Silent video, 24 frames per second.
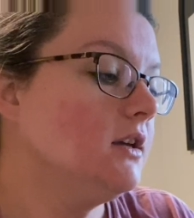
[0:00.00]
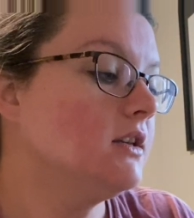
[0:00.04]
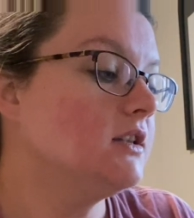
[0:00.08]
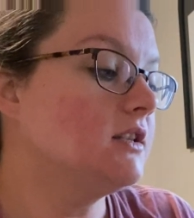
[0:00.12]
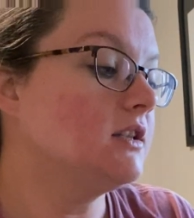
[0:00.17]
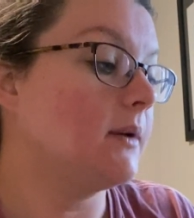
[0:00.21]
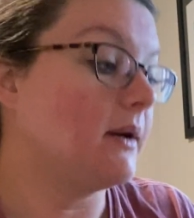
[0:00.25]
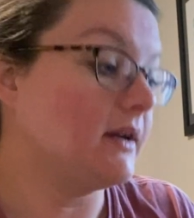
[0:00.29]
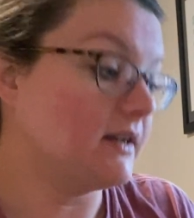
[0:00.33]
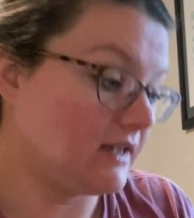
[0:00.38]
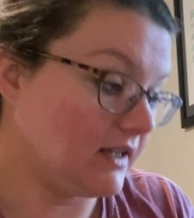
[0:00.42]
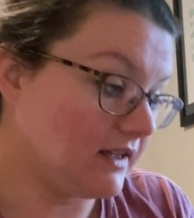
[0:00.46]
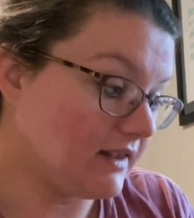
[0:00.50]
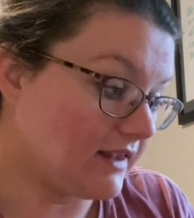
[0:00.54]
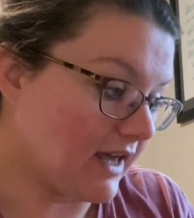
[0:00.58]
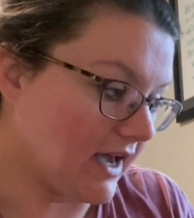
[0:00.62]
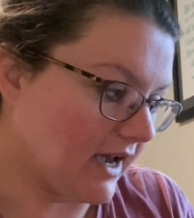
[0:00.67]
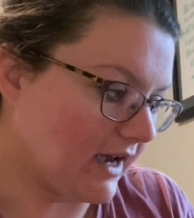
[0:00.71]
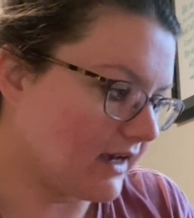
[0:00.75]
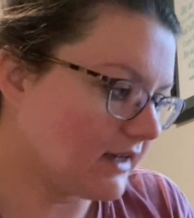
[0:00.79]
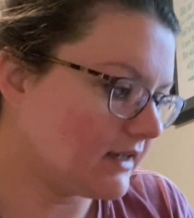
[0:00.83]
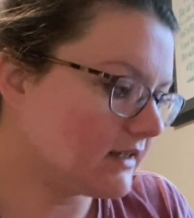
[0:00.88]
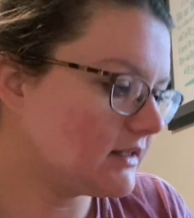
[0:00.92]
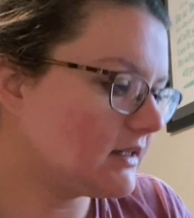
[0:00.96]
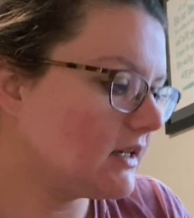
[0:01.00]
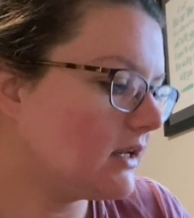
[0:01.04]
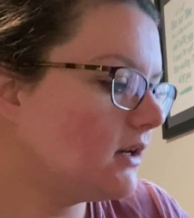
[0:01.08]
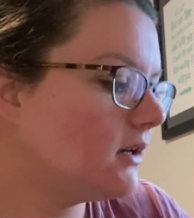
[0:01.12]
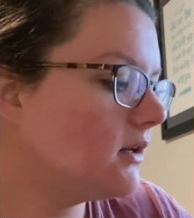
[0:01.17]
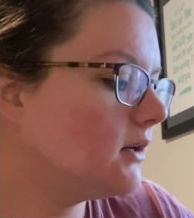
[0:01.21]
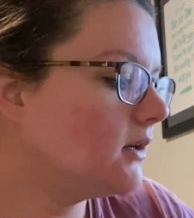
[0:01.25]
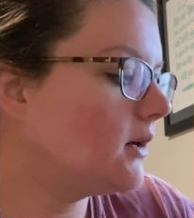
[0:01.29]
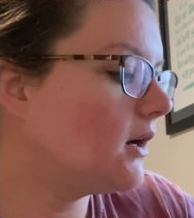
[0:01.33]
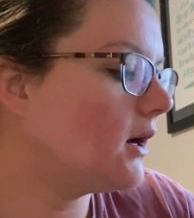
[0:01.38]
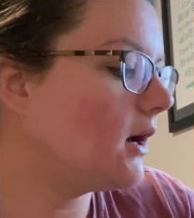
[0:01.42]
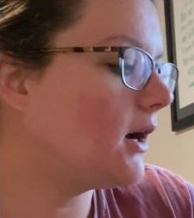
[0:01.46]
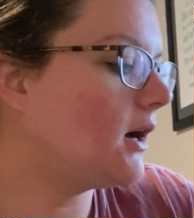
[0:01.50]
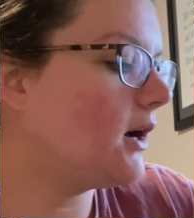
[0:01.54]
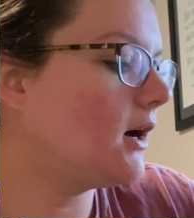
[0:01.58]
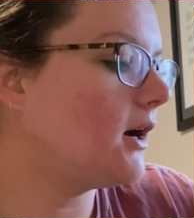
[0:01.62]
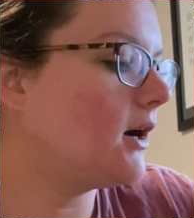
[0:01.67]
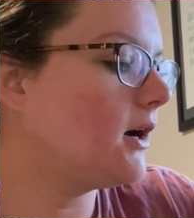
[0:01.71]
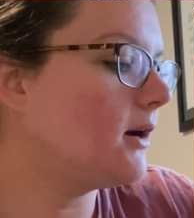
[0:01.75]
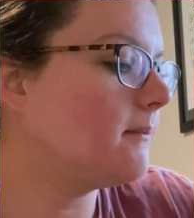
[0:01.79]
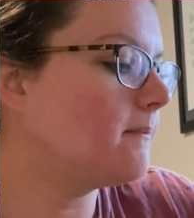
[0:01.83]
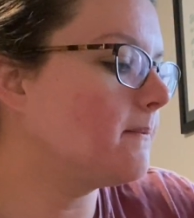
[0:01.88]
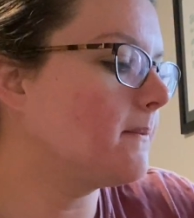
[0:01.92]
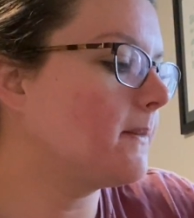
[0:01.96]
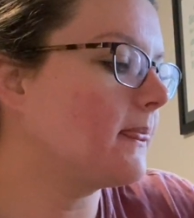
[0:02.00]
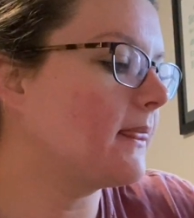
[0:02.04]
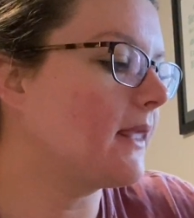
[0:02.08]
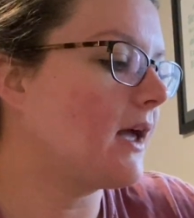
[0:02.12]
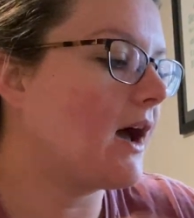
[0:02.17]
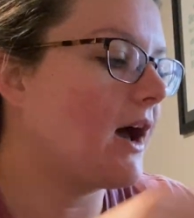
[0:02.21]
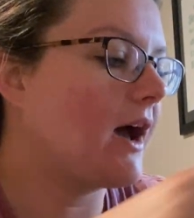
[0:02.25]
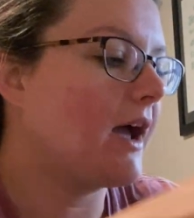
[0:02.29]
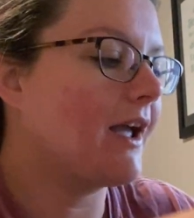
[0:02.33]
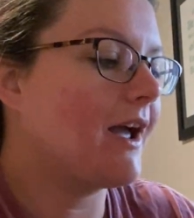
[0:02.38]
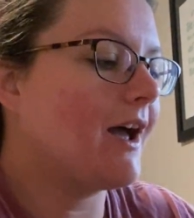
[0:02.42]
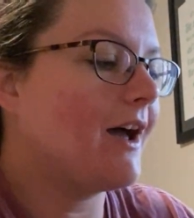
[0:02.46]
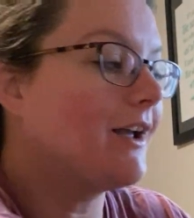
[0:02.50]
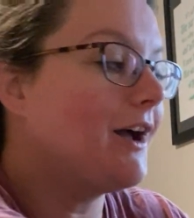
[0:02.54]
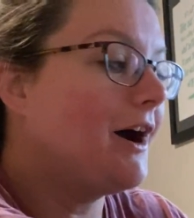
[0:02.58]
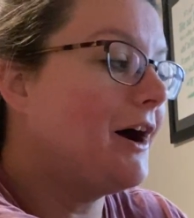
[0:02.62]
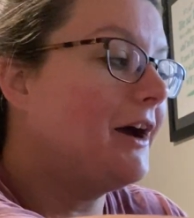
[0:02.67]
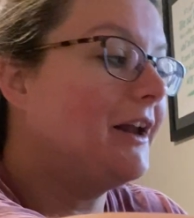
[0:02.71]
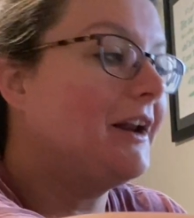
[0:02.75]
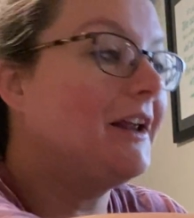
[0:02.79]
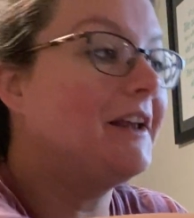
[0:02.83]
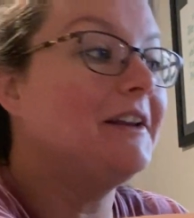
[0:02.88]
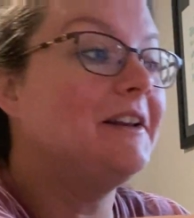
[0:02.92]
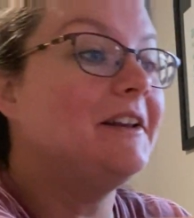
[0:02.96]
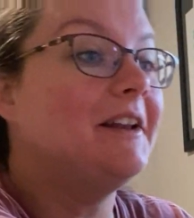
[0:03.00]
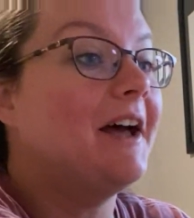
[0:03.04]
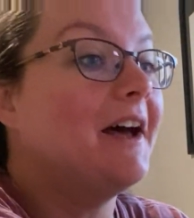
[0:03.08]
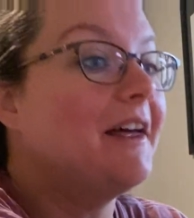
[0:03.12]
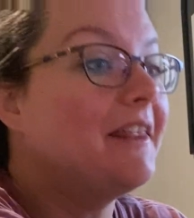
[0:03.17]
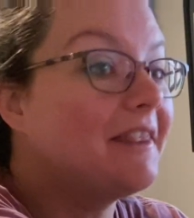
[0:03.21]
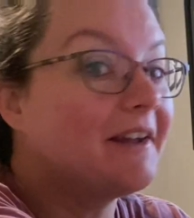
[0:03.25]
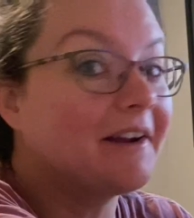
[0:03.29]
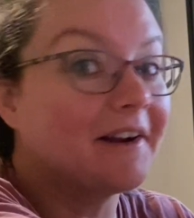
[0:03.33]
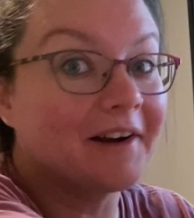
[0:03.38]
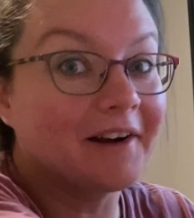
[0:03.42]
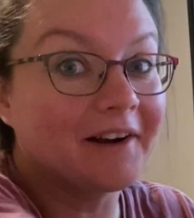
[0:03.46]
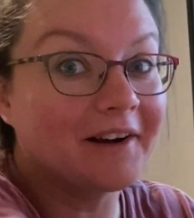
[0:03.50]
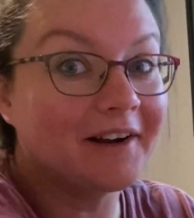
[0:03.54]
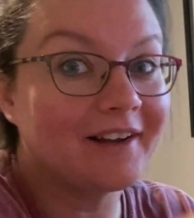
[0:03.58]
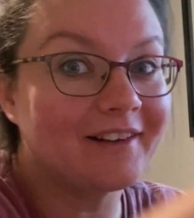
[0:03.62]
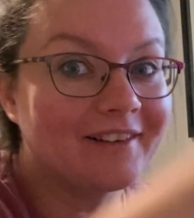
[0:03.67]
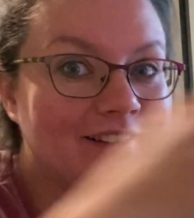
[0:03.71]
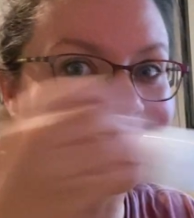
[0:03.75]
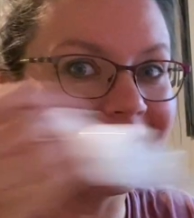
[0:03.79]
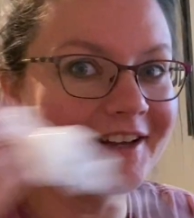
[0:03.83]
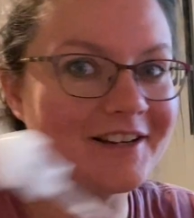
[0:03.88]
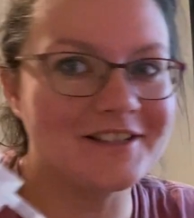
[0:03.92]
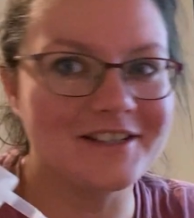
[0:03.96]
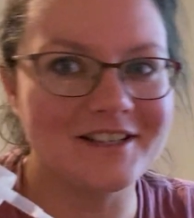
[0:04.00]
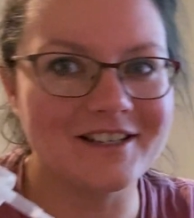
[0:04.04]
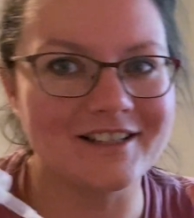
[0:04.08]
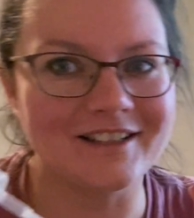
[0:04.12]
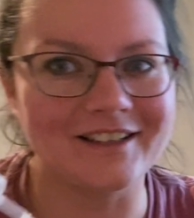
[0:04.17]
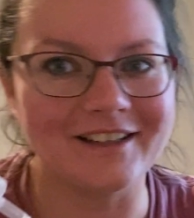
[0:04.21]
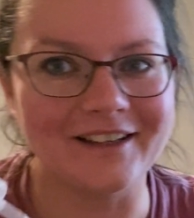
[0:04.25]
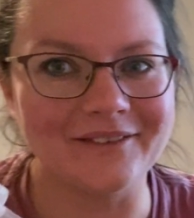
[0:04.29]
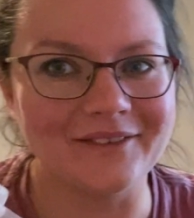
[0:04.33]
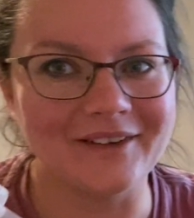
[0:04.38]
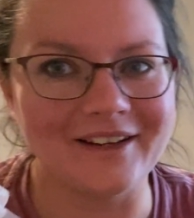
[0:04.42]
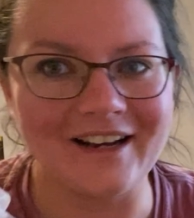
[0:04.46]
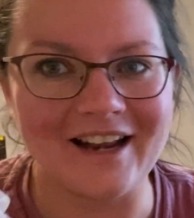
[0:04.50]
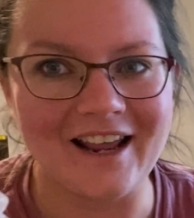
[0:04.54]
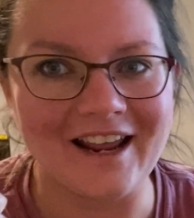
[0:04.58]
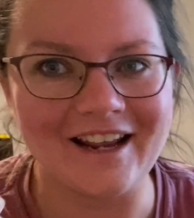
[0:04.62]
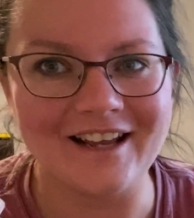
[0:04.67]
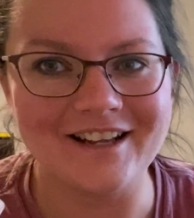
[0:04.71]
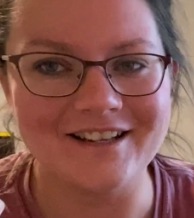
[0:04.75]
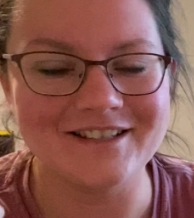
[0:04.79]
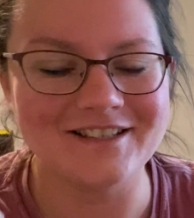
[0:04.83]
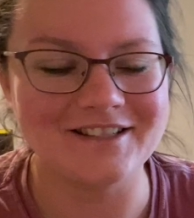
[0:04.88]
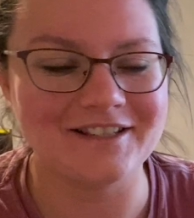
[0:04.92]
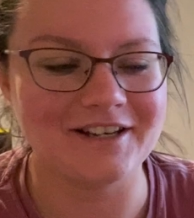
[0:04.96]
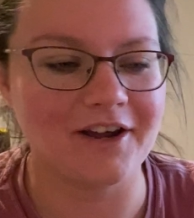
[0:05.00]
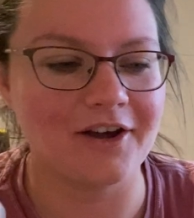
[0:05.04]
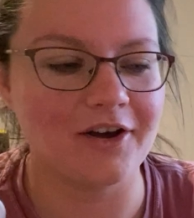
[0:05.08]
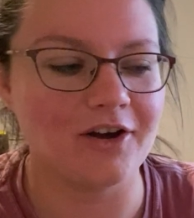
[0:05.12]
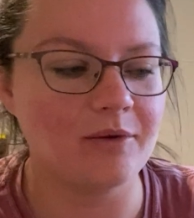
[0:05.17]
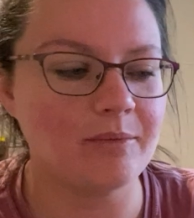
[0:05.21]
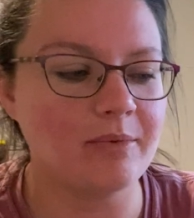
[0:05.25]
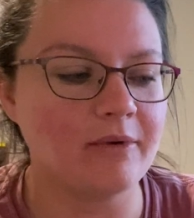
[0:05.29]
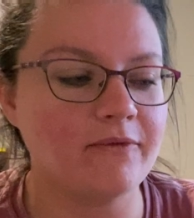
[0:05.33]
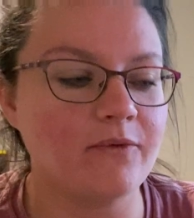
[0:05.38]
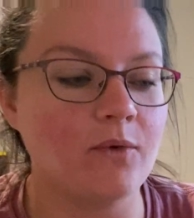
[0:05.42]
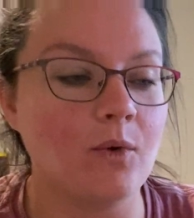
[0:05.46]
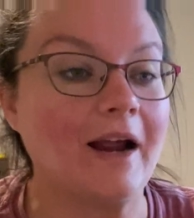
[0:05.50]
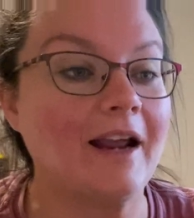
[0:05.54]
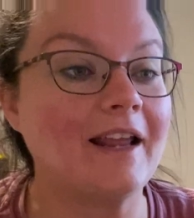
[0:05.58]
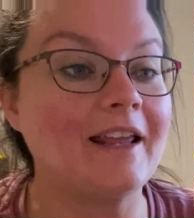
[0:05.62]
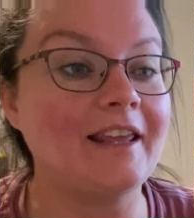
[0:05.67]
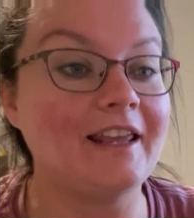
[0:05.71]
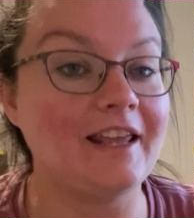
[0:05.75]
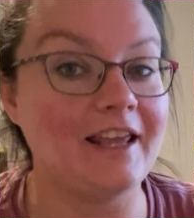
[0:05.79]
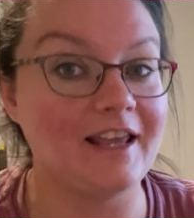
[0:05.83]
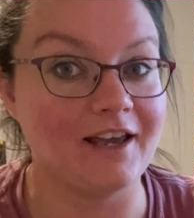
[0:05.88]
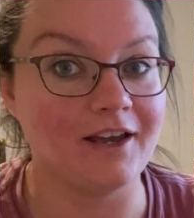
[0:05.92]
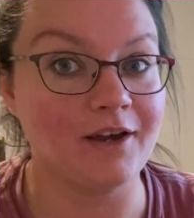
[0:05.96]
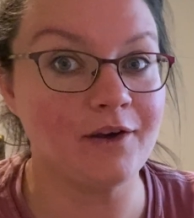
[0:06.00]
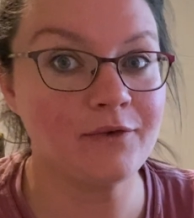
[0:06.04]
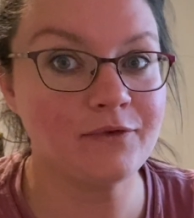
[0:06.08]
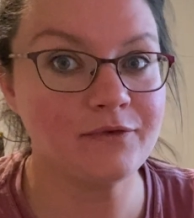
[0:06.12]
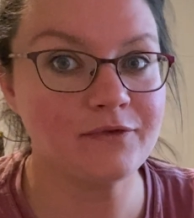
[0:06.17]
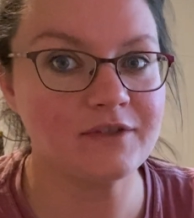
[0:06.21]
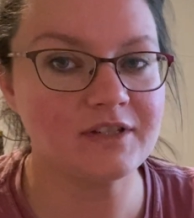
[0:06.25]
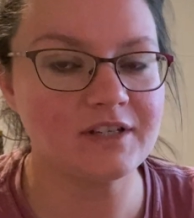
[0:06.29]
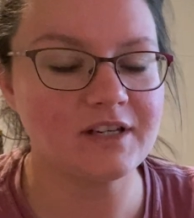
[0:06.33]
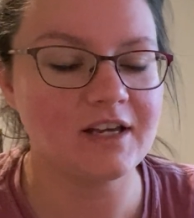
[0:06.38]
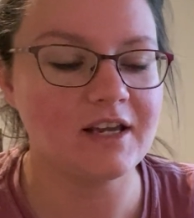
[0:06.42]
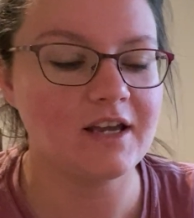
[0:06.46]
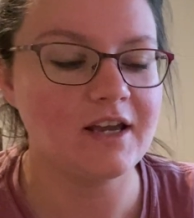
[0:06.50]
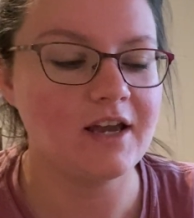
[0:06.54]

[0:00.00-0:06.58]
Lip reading: So I did that. I got another Lush Lemon hand soap for a gift,